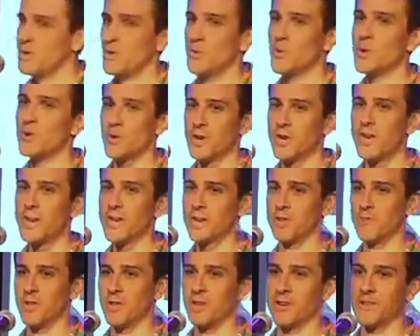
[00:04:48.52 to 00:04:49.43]
we were eating
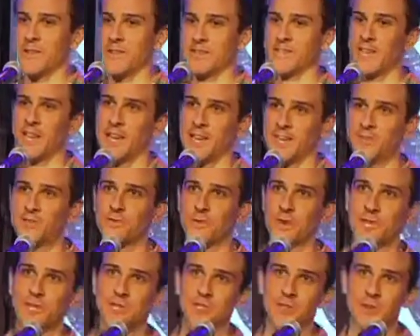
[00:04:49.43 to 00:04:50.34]
them later that day, it's
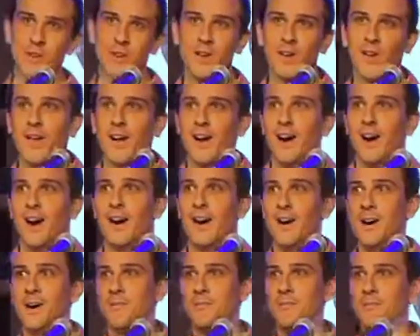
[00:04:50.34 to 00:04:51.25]
for Easter.
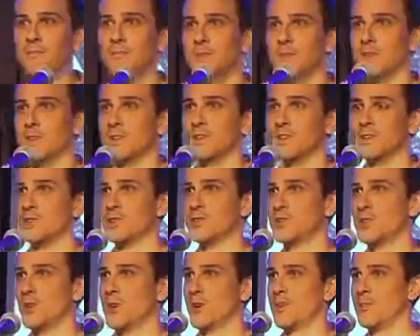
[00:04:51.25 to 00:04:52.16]

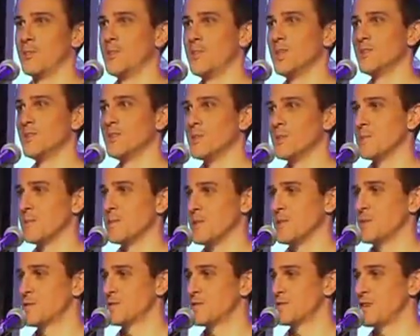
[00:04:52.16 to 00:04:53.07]
So I'm peeling the
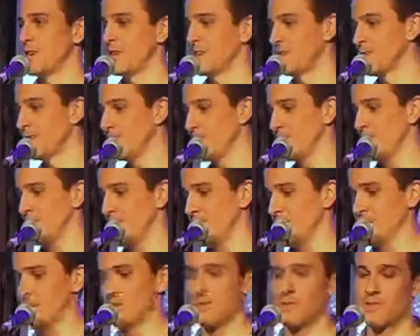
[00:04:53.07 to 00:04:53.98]
beets, and
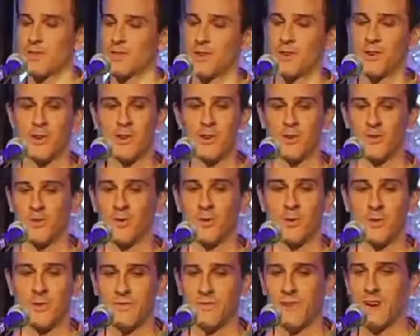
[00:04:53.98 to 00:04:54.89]
30 or
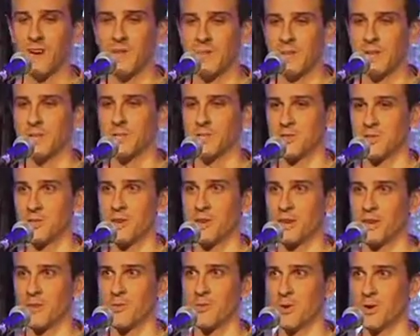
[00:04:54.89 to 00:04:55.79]
45 minutes
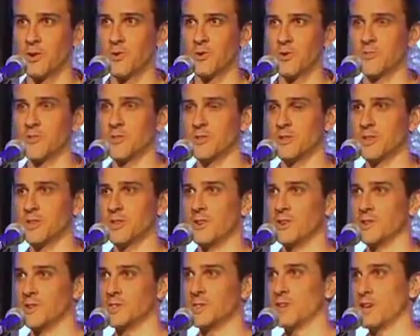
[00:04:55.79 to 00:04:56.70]
later, when normal
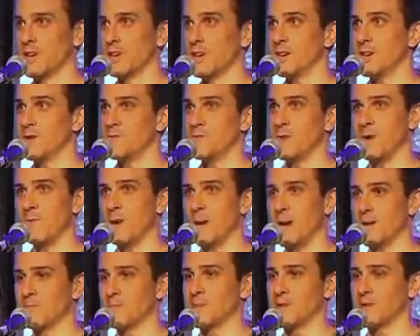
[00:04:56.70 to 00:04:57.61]
adults get up, my
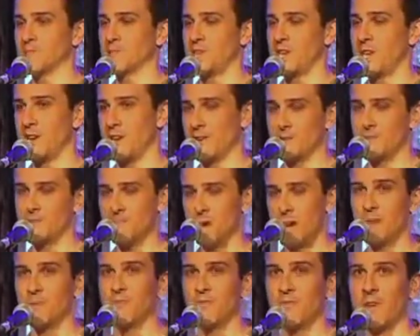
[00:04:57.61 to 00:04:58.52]
mom comes down in
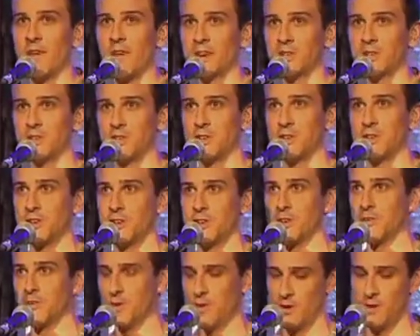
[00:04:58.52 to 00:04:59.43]
mom fashion in
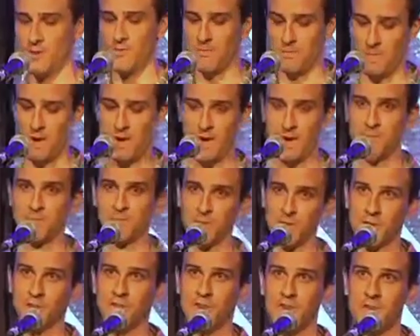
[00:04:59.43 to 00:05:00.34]
her,
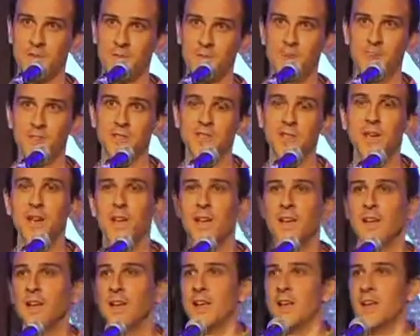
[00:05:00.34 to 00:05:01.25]
mom pajamas,
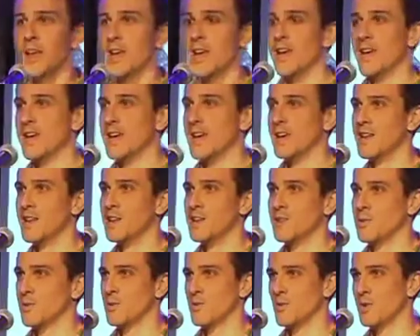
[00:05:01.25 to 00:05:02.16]

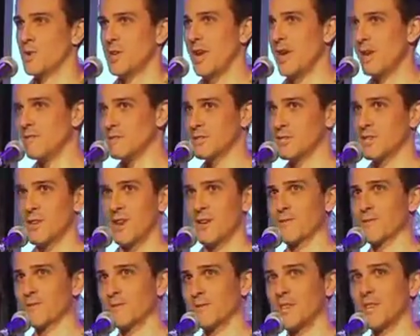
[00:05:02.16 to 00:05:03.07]
And we had this
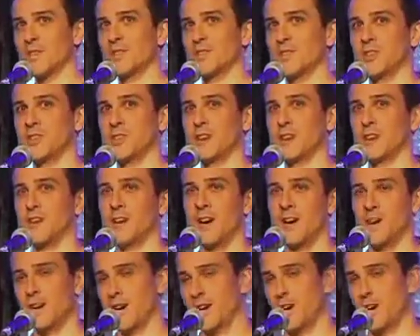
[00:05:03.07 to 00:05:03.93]
conversation, and I